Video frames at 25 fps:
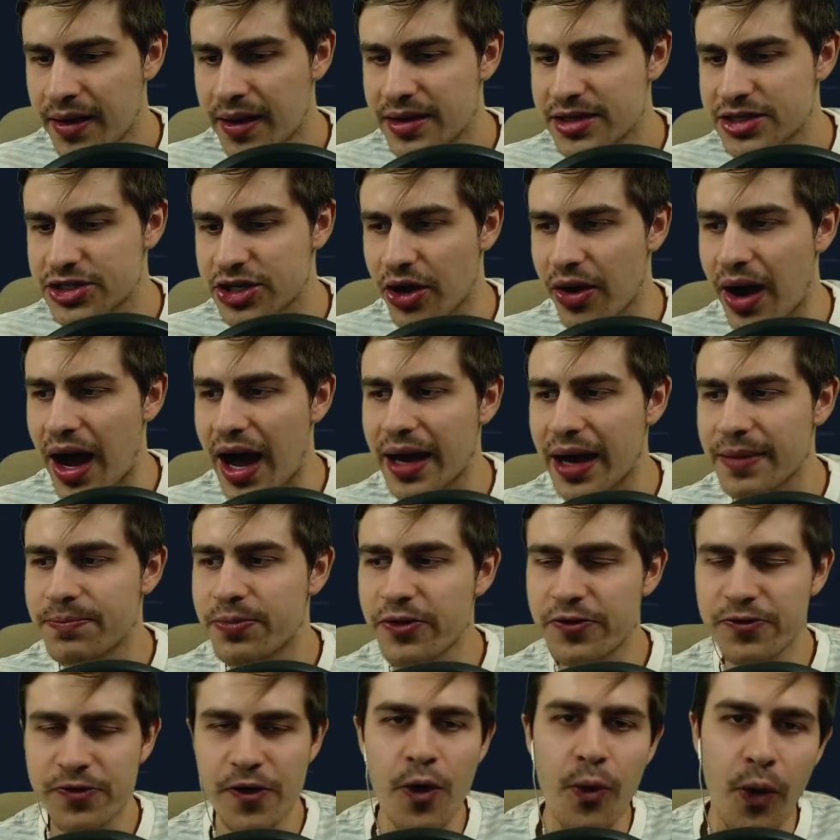So I
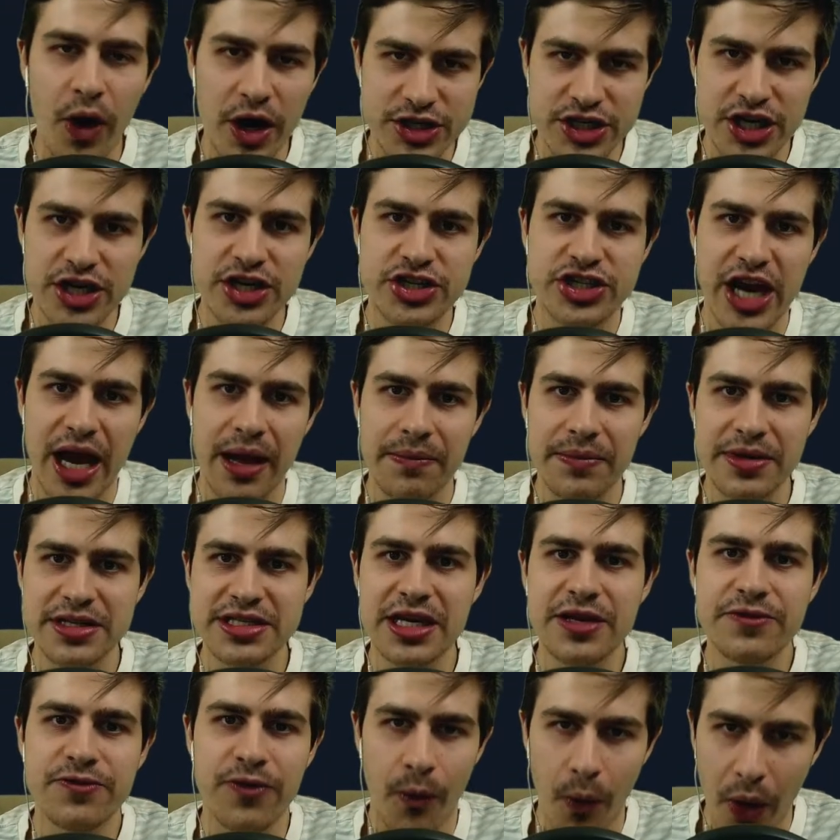prefer watching Champions
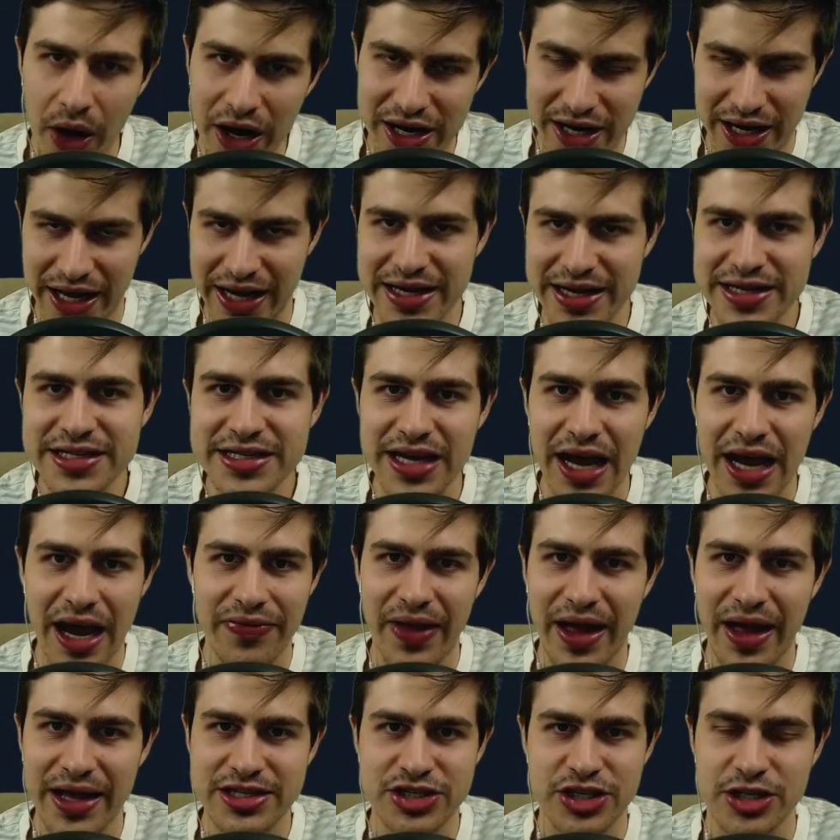League for what it is, and
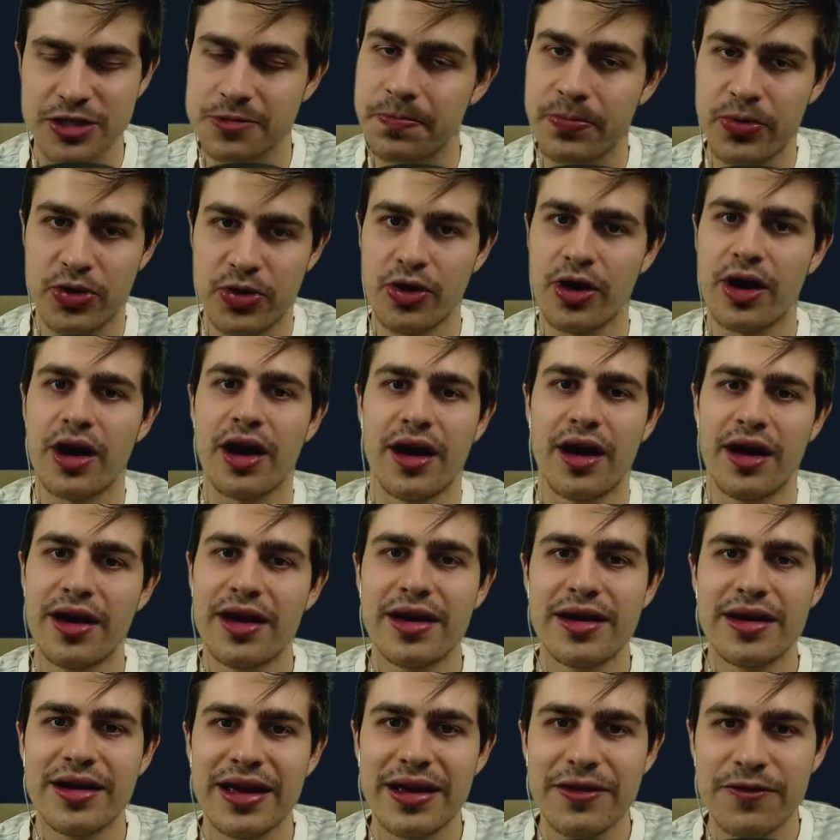that's just pure
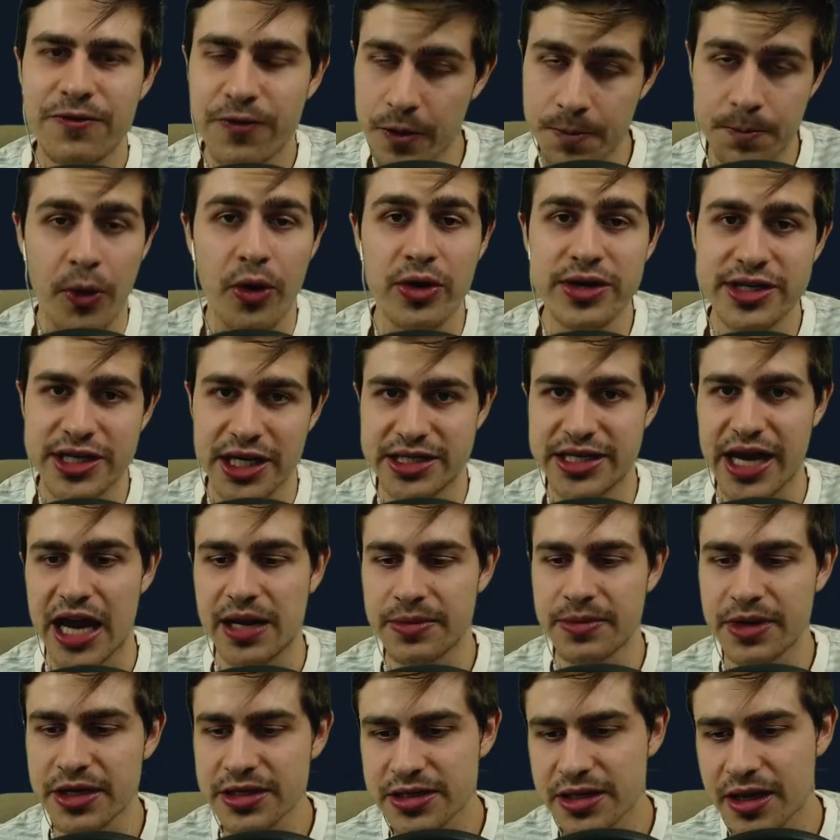football
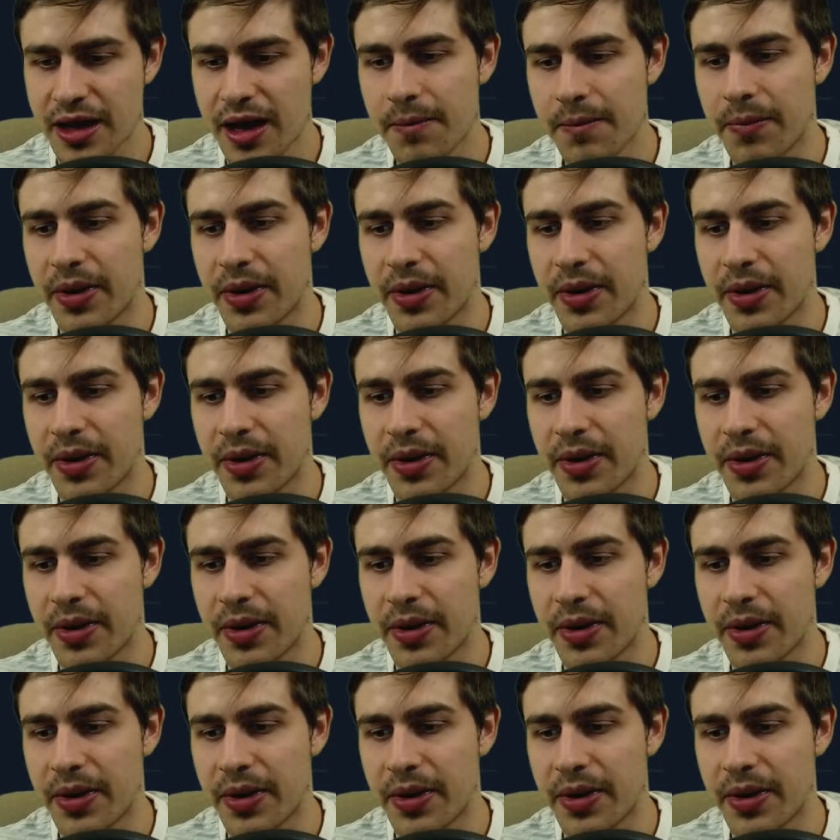entertainment.